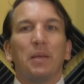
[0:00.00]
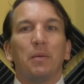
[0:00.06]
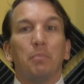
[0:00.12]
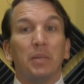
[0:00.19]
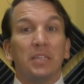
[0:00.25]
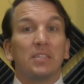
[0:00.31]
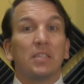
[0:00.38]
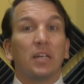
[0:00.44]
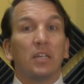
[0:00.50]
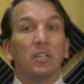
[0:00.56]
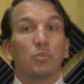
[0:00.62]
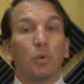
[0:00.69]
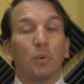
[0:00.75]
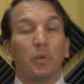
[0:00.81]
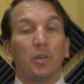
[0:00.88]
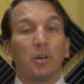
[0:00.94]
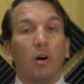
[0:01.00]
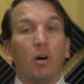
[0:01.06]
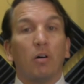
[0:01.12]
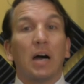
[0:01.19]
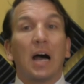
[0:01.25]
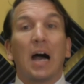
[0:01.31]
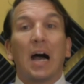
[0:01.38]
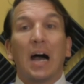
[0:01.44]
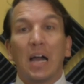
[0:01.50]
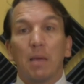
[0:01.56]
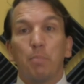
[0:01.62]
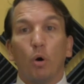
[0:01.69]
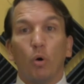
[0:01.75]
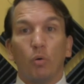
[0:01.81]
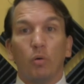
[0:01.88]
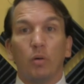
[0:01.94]
means that it's what we call
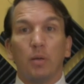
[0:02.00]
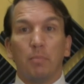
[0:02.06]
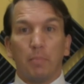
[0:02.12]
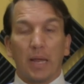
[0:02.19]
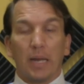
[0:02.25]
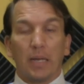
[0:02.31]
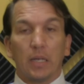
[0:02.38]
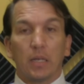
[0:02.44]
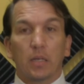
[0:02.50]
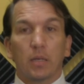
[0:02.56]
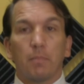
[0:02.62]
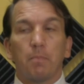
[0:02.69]
hypomanic.